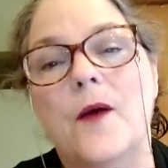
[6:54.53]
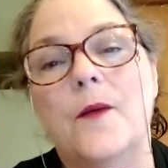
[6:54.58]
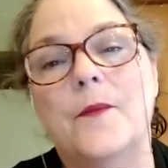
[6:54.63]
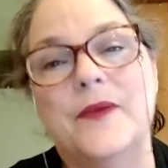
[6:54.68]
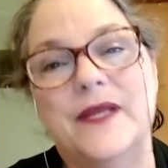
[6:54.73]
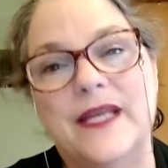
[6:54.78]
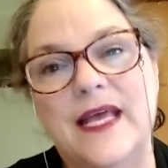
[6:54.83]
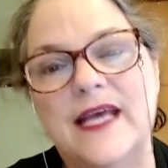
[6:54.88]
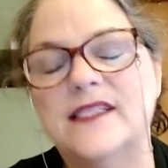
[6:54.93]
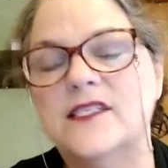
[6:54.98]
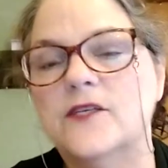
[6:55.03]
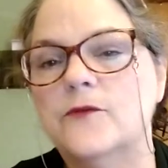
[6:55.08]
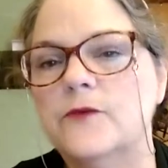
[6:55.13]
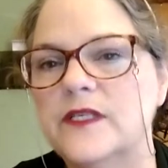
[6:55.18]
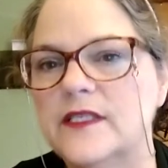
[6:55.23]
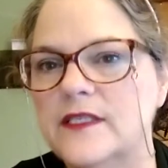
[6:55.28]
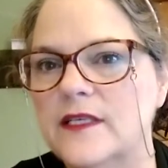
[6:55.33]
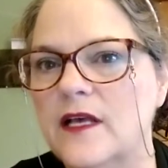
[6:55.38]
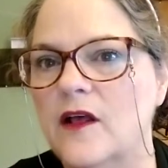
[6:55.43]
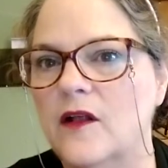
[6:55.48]
But as a
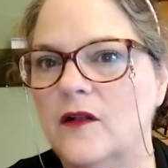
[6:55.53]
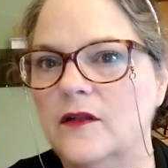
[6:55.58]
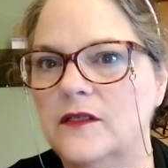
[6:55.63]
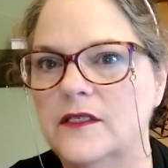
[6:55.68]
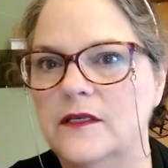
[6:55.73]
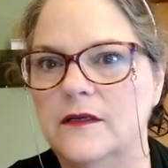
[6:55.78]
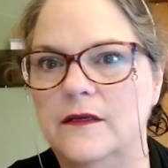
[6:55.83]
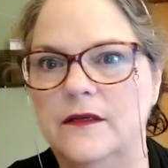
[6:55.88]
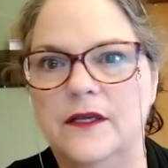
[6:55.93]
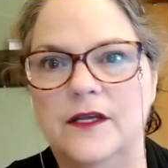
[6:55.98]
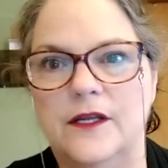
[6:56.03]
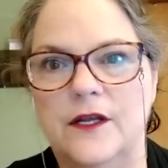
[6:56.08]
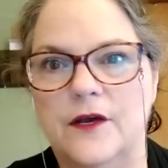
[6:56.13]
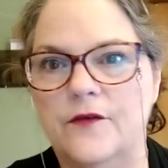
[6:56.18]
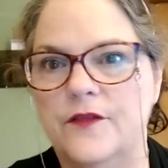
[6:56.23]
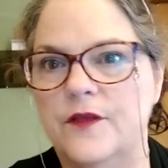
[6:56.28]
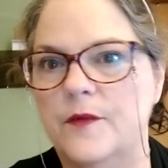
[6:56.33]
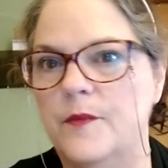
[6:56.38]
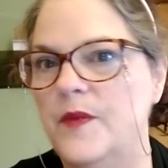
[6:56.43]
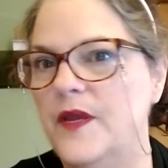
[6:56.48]
result,
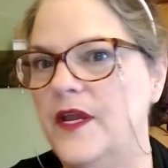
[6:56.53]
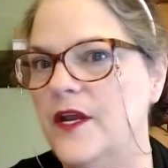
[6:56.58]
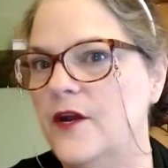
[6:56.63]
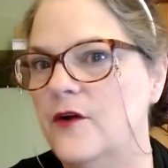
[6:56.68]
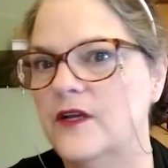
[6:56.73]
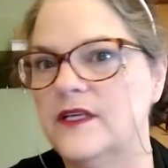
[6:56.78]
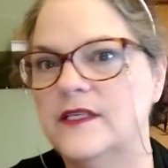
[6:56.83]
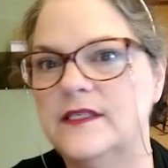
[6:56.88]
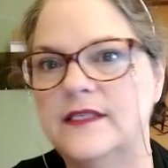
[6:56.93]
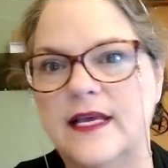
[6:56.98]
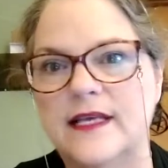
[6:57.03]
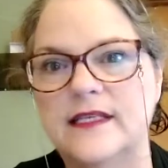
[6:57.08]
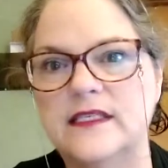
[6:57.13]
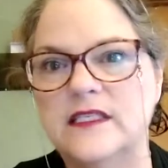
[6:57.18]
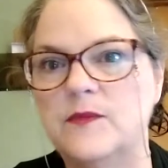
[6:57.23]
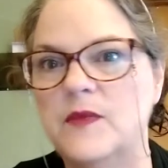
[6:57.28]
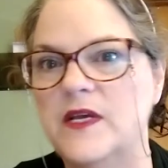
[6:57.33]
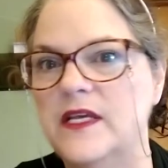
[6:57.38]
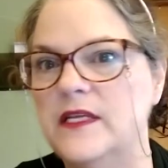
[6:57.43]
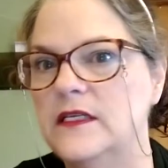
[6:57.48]
the peer
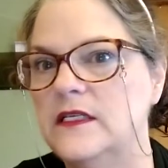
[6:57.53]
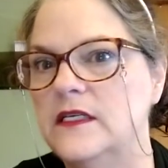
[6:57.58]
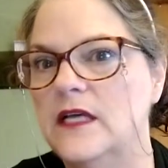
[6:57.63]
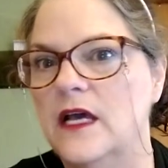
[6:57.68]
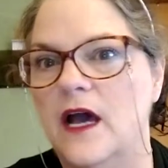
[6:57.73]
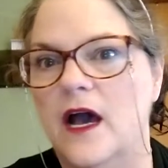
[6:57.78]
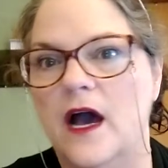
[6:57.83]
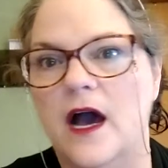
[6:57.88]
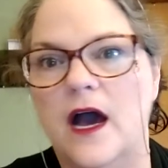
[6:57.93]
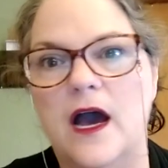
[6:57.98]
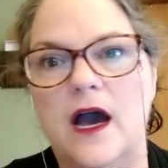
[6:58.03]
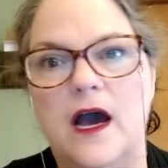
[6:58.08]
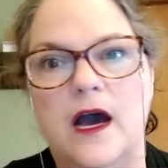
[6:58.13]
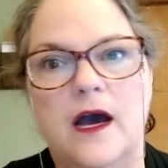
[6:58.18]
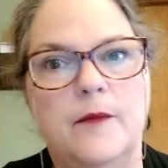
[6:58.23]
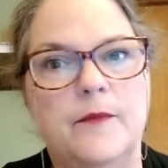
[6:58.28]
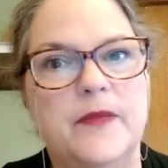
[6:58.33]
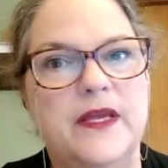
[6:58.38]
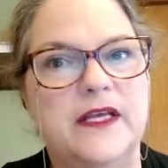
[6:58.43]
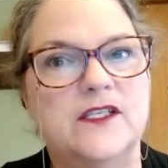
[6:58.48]
assessment,
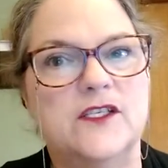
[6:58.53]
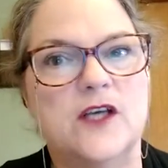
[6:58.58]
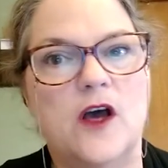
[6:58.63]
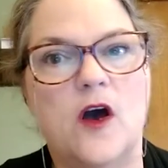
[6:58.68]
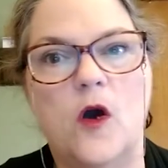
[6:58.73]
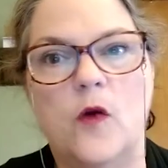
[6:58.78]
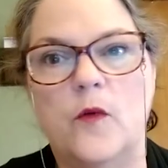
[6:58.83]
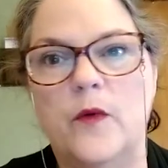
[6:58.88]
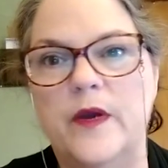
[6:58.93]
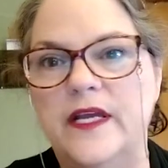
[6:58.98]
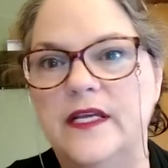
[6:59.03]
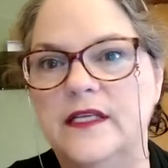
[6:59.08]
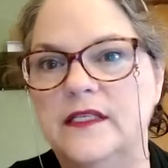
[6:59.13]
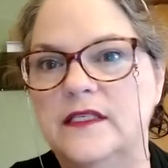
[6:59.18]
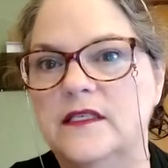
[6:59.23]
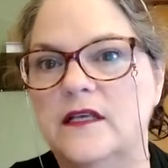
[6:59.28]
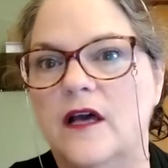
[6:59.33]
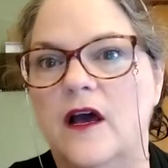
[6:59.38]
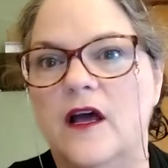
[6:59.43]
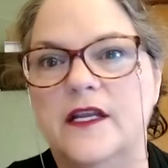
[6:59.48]
it's
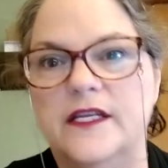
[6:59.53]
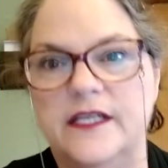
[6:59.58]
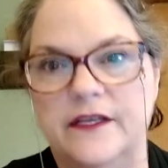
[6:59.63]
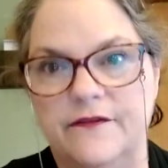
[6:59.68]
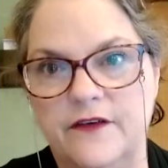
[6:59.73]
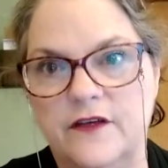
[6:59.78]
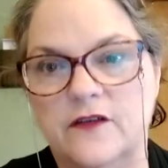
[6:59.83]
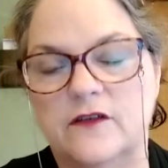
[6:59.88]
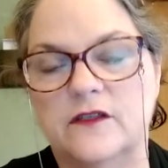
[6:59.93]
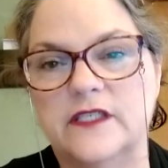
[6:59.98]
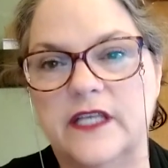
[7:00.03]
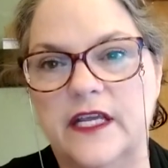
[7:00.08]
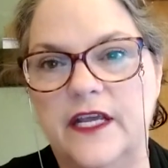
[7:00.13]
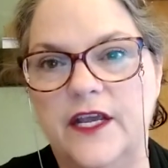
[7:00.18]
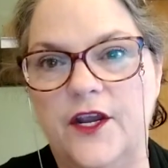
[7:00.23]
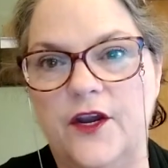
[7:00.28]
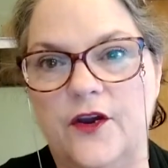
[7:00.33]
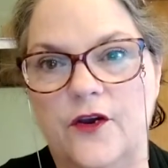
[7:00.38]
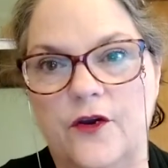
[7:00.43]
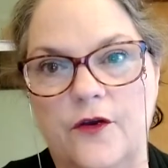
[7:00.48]
always difficult to
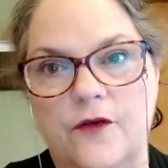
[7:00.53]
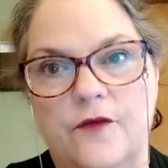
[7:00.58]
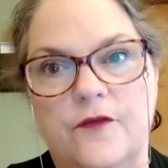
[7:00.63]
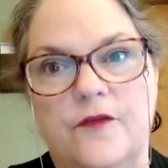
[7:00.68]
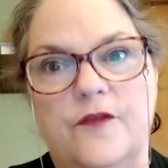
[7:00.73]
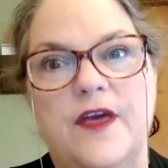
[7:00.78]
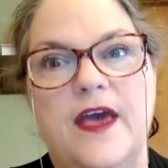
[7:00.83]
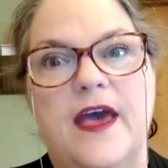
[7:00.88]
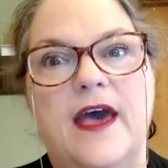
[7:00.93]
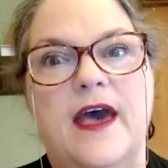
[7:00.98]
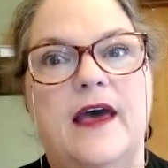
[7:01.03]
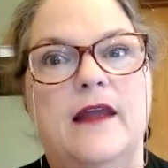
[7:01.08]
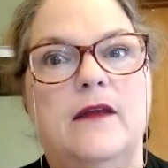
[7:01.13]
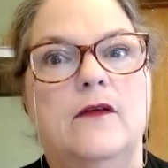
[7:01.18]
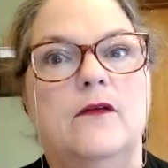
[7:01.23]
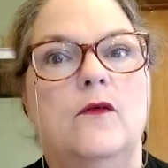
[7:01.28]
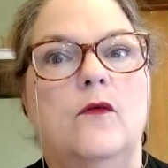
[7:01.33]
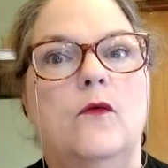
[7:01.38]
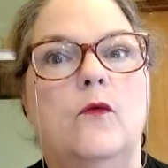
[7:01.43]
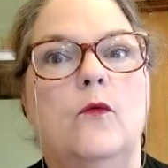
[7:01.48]
hear
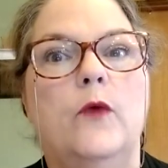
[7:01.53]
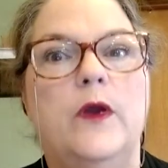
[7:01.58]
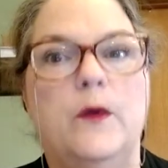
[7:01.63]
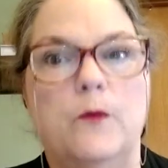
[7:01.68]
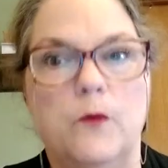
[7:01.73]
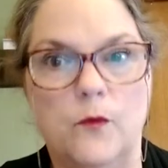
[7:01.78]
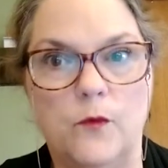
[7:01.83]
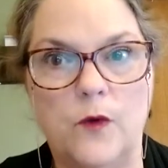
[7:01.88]
that we were